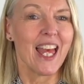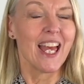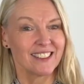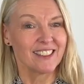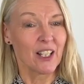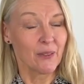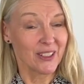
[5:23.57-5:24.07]

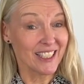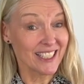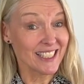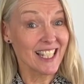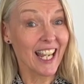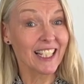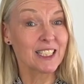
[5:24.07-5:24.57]
Now, in this
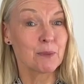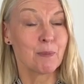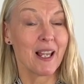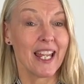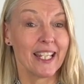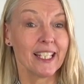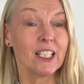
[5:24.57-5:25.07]
next
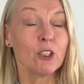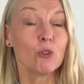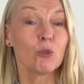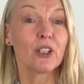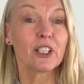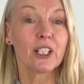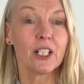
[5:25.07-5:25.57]
playing,
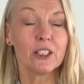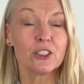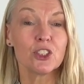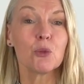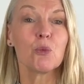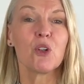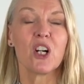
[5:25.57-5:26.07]
we're going
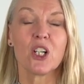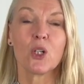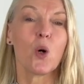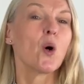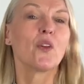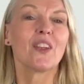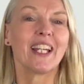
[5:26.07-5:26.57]
to work
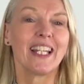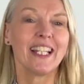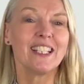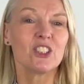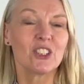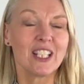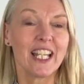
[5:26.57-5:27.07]
on the
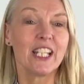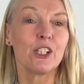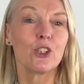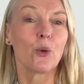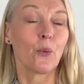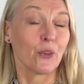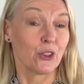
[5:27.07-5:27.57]
intonation,
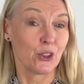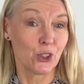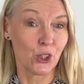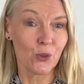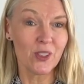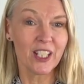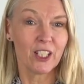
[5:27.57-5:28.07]
on the
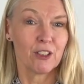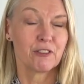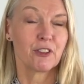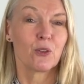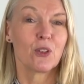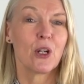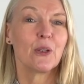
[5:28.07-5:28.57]
tuning of
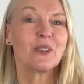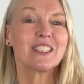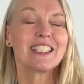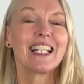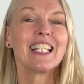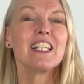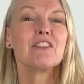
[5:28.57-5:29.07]
your notes
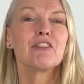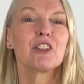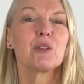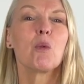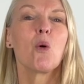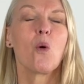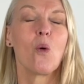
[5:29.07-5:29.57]
even
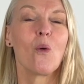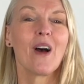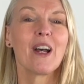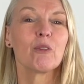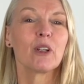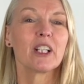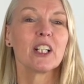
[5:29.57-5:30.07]
more.
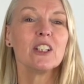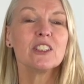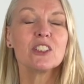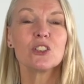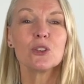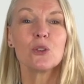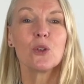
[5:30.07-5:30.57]
And we're going
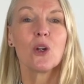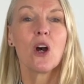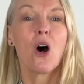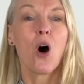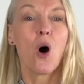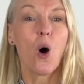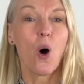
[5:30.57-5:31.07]
to
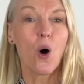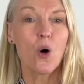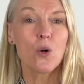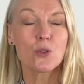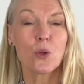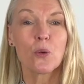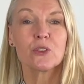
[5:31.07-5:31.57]

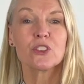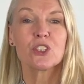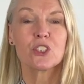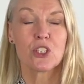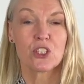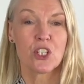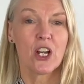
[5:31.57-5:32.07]
hold on to
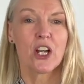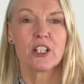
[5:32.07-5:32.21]
the third